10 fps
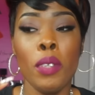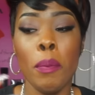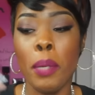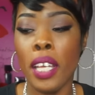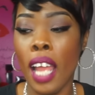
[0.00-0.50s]

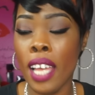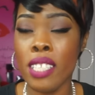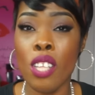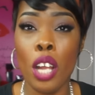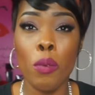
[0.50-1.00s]
But I
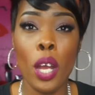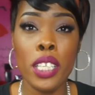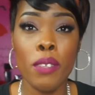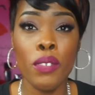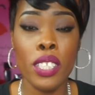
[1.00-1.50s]
started
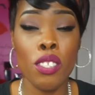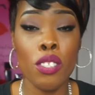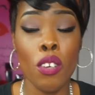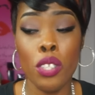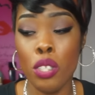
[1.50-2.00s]
watching
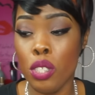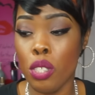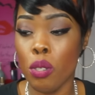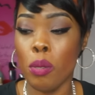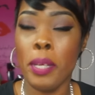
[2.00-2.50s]
videos on
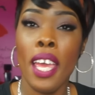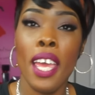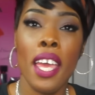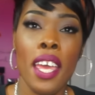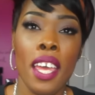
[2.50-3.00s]
YouTube,
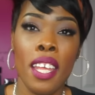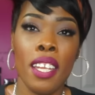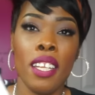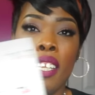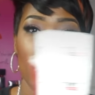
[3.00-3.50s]

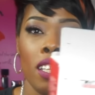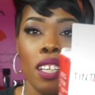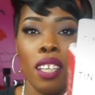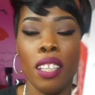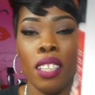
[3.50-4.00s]
and
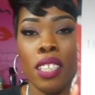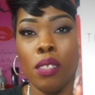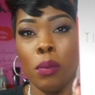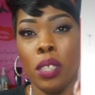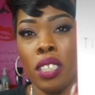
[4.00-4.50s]

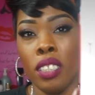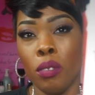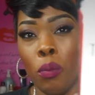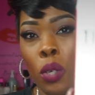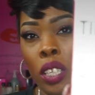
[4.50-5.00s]
this
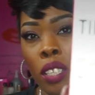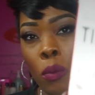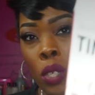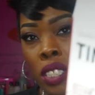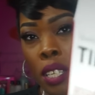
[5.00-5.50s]
was one of the
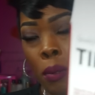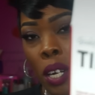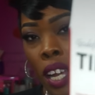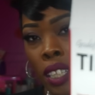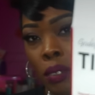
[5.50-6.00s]
ones that
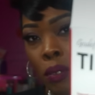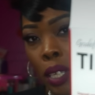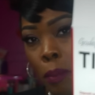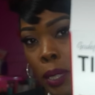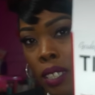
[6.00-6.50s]
were highly
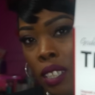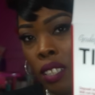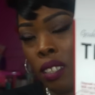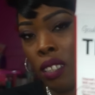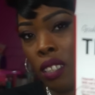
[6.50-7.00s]
recommended.